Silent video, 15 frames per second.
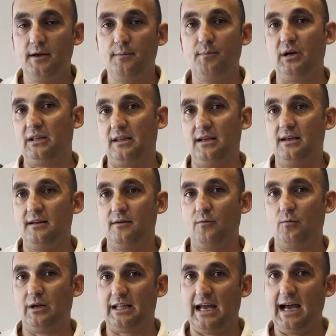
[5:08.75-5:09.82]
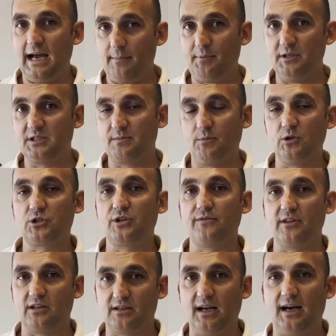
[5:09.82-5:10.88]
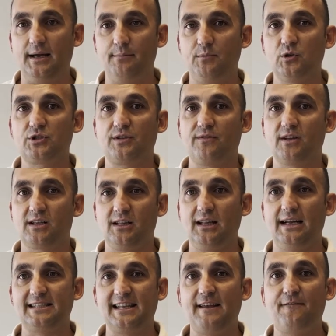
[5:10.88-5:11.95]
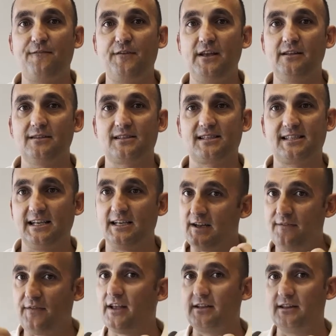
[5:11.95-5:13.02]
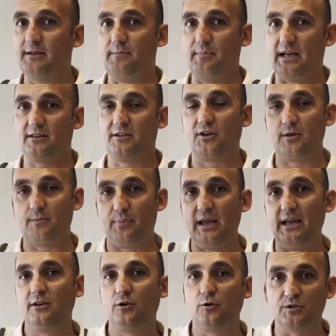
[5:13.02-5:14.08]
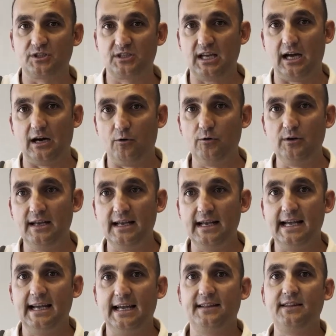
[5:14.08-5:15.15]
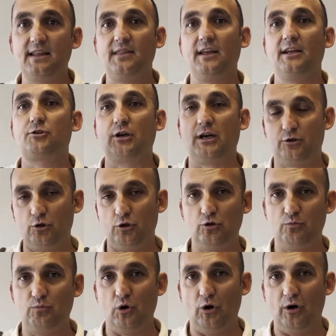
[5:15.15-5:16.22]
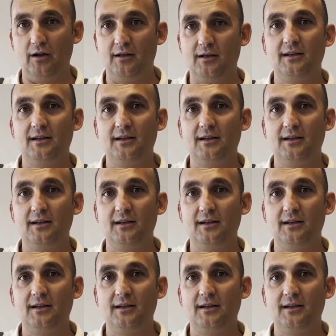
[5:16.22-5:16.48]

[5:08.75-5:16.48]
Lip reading: But what happens most of the time, most of the clients, they feel significantly better, the pain goes down, and then they try to do more.